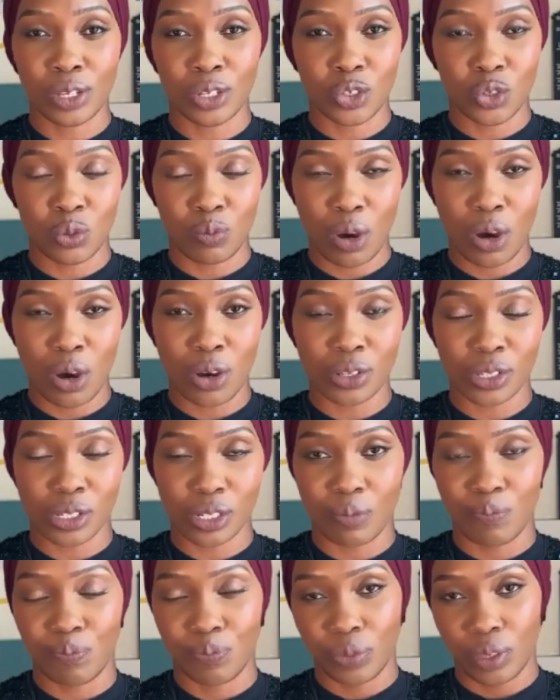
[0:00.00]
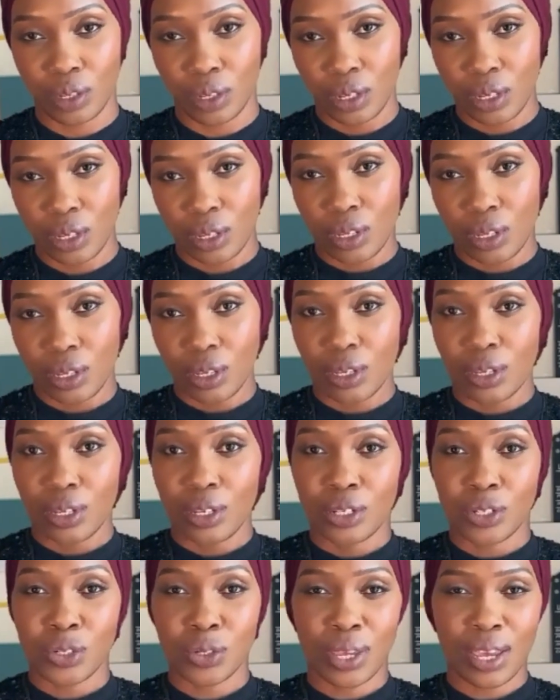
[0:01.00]
into Mars.
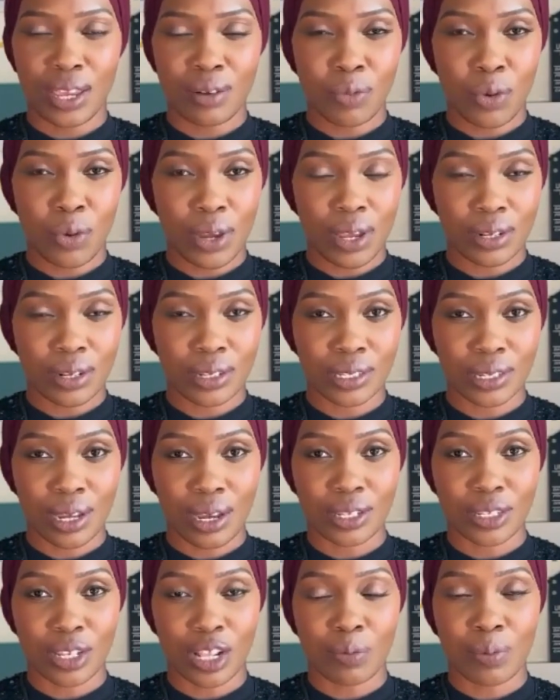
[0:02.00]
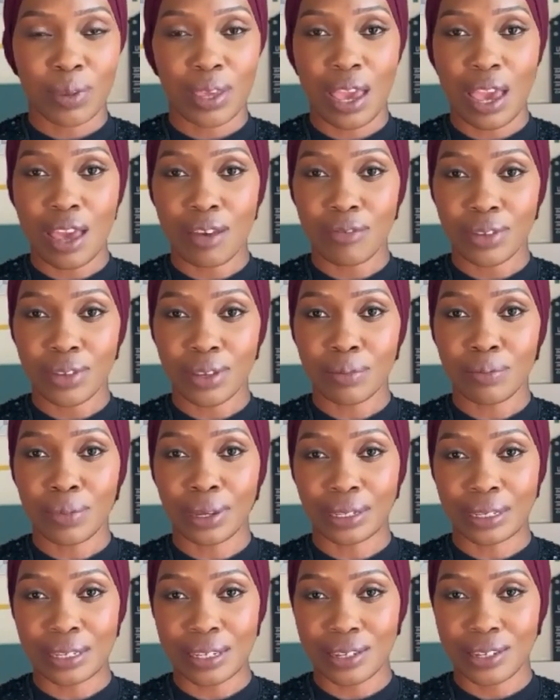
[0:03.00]
To gain more insights, I'll be having
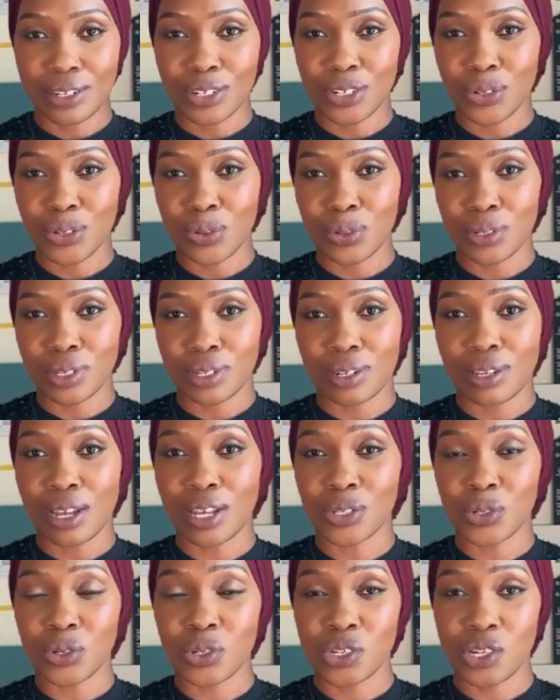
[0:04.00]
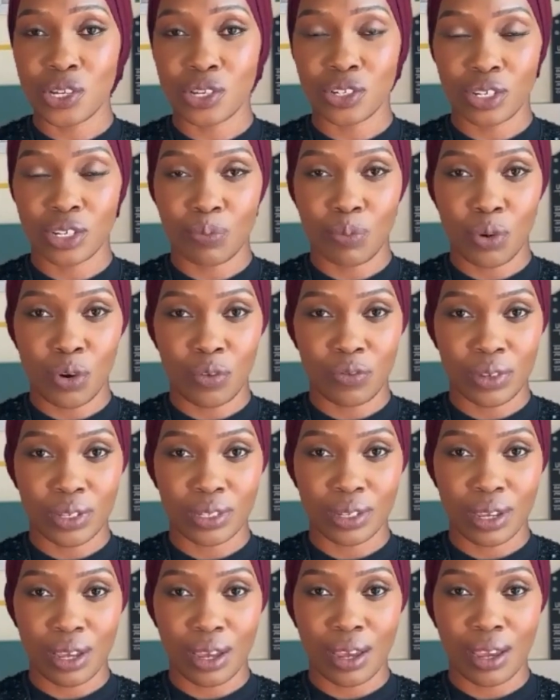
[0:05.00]
Mahesh, who's an association
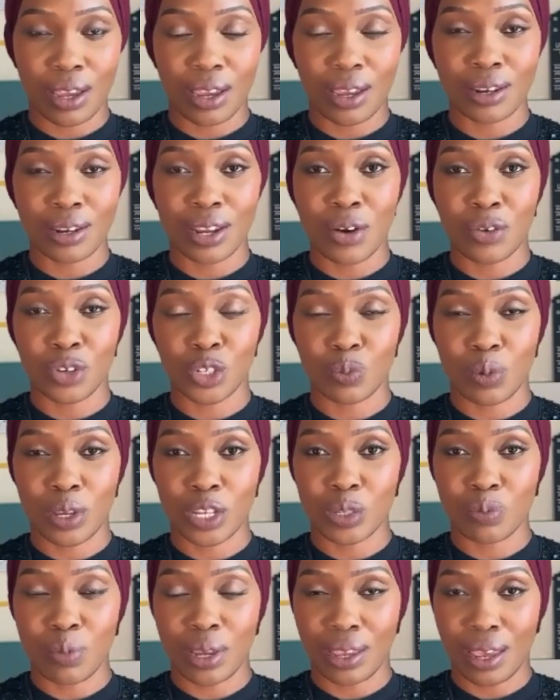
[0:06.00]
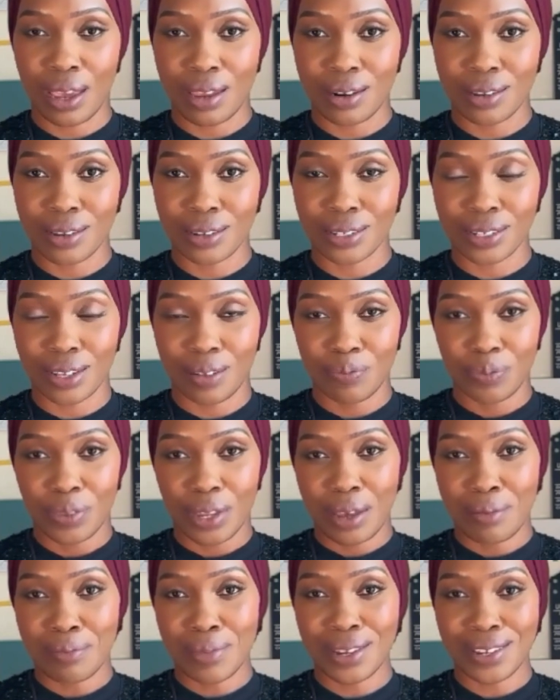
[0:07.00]
professor in aerospace mechanics.
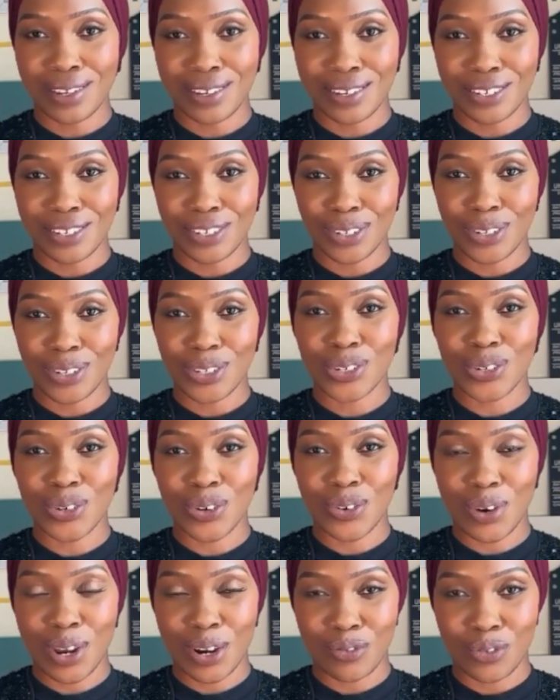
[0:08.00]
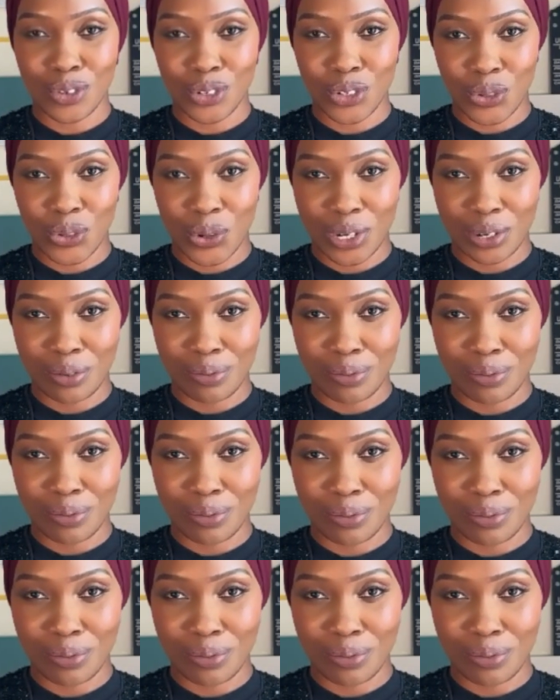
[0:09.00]
Mahesh, shukran for joining